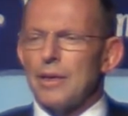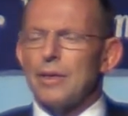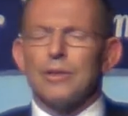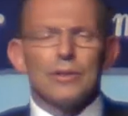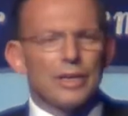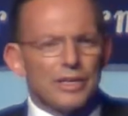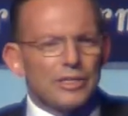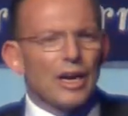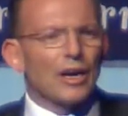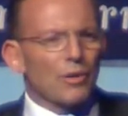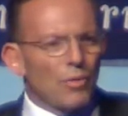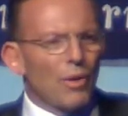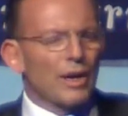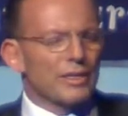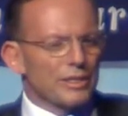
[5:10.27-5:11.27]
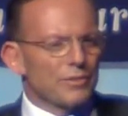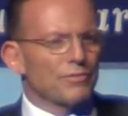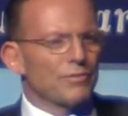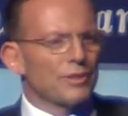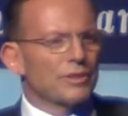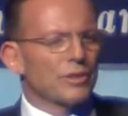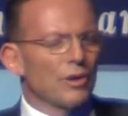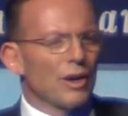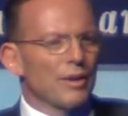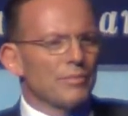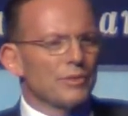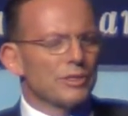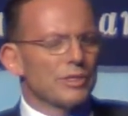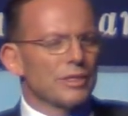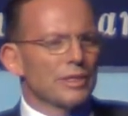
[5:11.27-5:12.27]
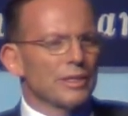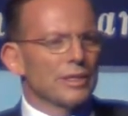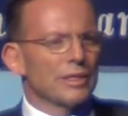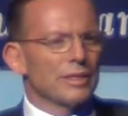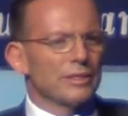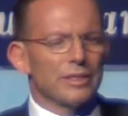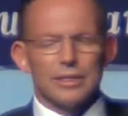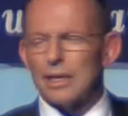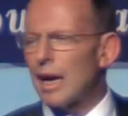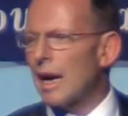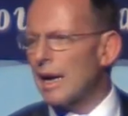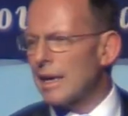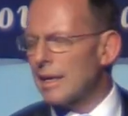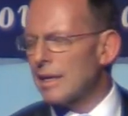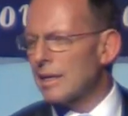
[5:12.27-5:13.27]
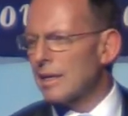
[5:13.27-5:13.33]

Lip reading: these are quite different times today